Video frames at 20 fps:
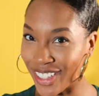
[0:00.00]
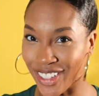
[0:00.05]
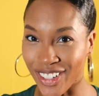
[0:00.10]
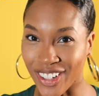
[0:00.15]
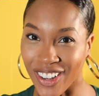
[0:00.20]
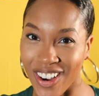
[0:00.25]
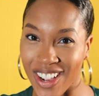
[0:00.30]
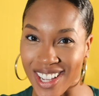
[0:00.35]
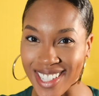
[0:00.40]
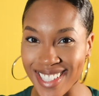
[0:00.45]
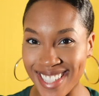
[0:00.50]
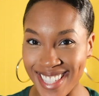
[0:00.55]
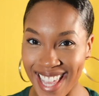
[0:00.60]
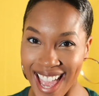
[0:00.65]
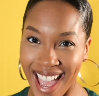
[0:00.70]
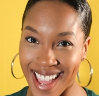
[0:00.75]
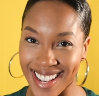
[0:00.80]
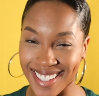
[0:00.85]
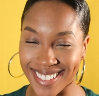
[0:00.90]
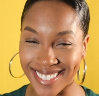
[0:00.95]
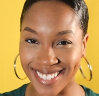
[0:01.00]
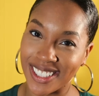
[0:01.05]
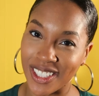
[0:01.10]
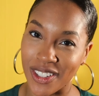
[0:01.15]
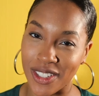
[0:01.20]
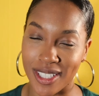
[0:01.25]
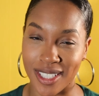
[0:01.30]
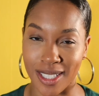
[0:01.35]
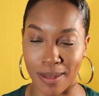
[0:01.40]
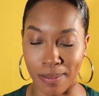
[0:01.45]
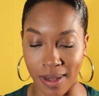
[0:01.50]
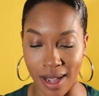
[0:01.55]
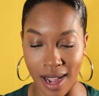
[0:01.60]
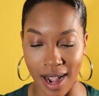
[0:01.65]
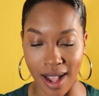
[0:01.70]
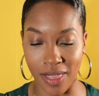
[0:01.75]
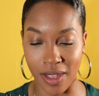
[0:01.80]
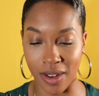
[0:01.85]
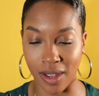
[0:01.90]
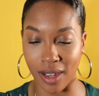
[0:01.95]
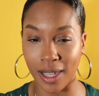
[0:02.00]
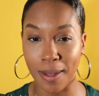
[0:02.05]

you're all set. So just apply a little